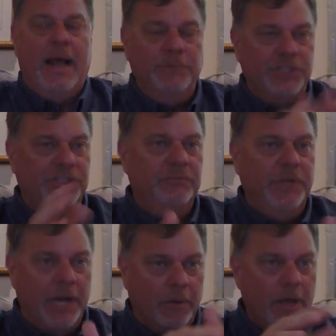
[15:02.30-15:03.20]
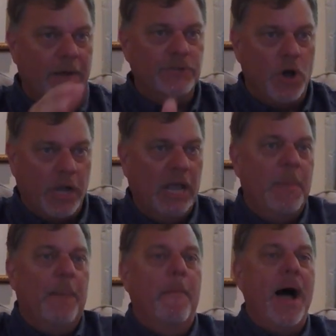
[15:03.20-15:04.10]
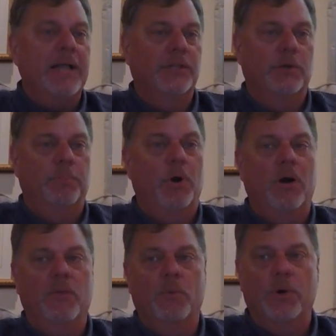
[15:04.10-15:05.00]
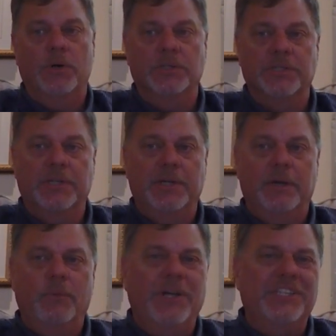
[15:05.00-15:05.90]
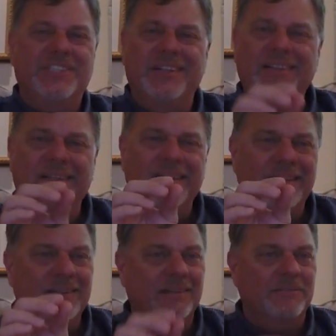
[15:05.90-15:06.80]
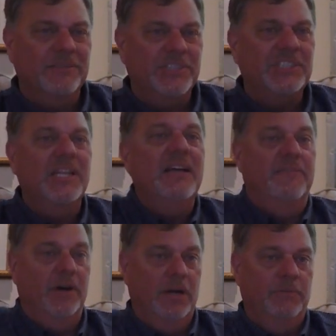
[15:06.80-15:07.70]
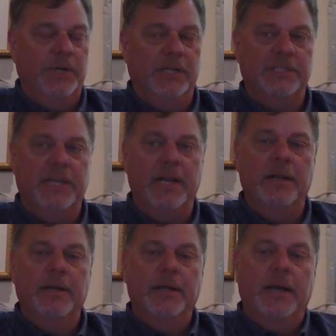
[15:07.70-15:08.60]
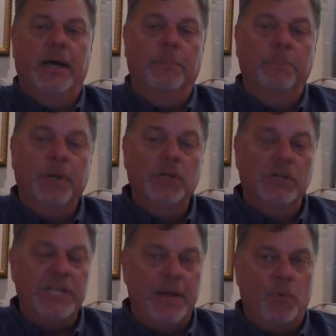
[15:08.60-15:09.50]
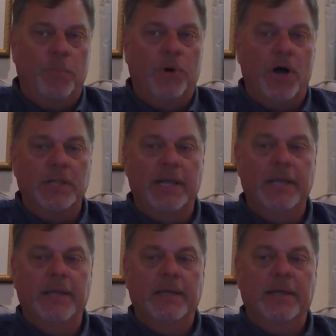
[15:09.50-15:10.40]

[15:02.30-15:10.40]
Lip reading: I'm just, kind of talking about my little part of the world, which is a little sliver of real estate. But looked at more broadly,